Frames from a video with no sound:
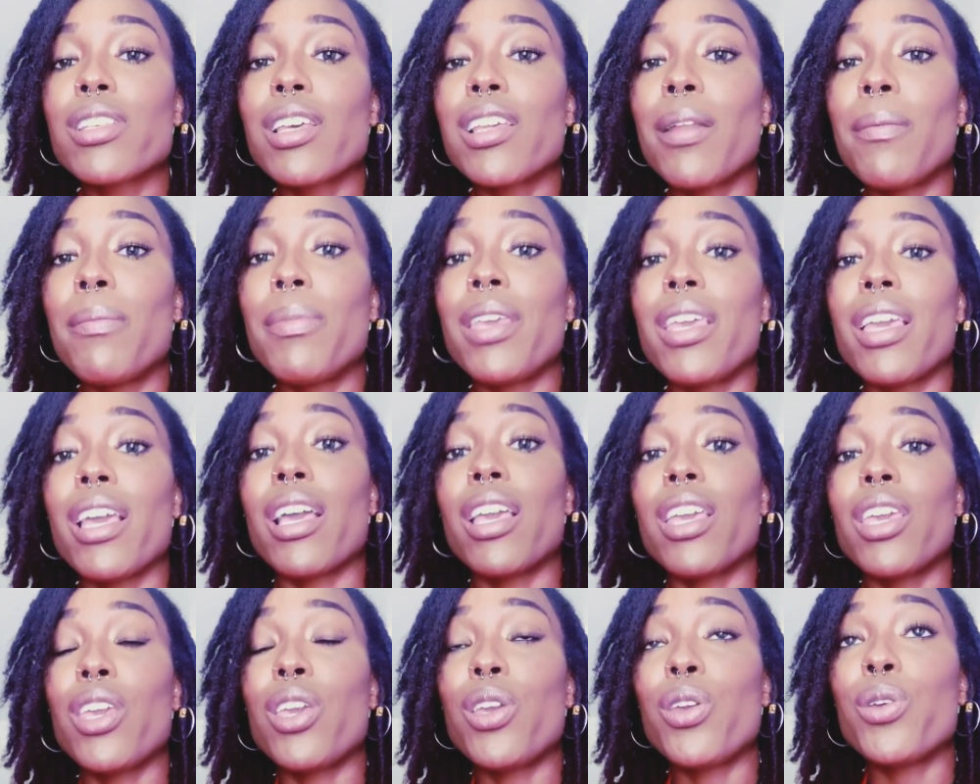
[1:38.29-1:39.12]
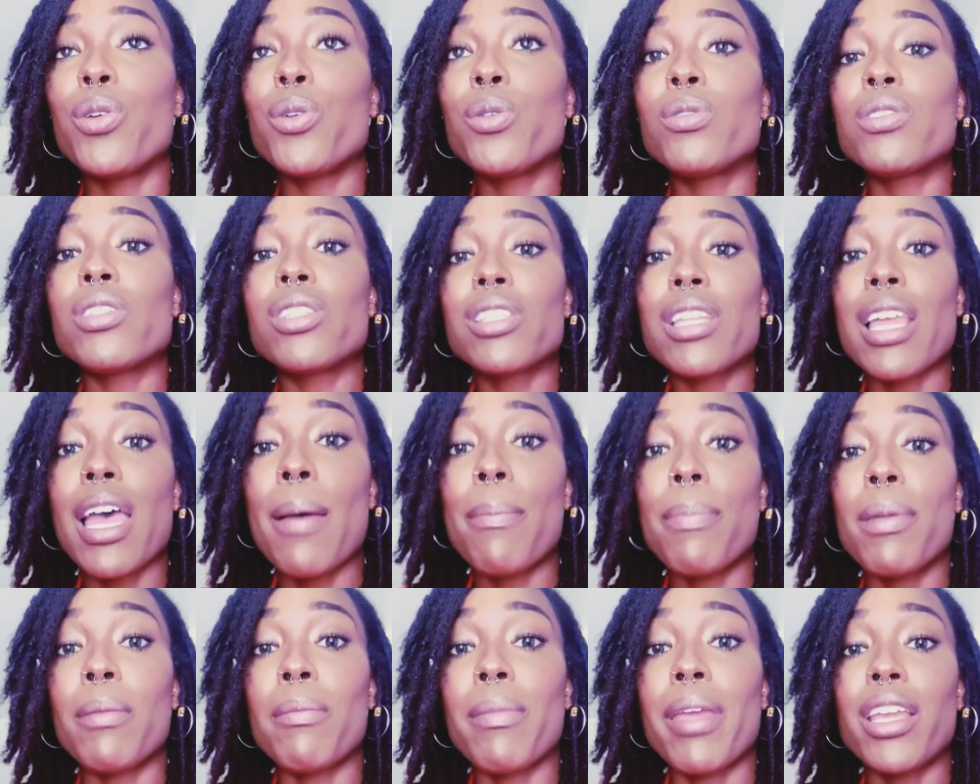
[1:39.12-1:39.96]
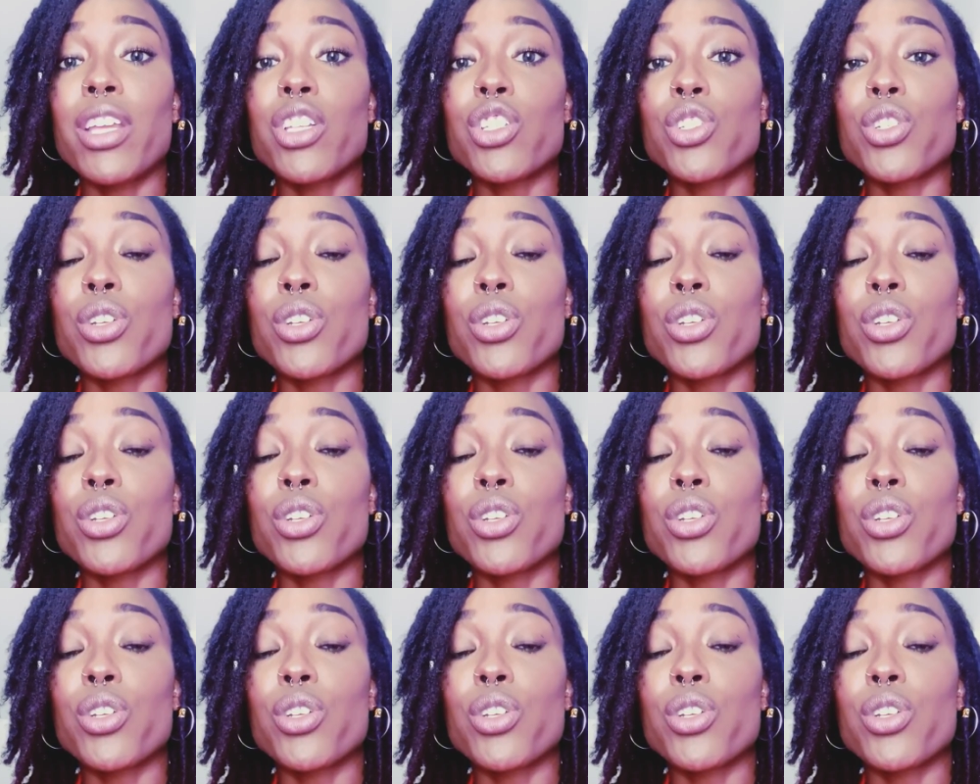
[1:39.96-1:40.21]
going to be a huge step in making